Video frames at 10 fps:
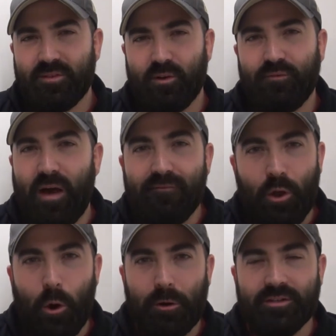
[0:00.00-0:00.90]
all 5
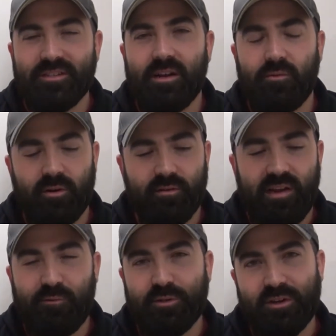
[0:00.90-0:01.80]
yards. Now
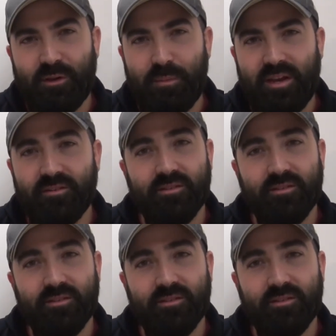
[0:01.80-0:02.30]
we're talking meters.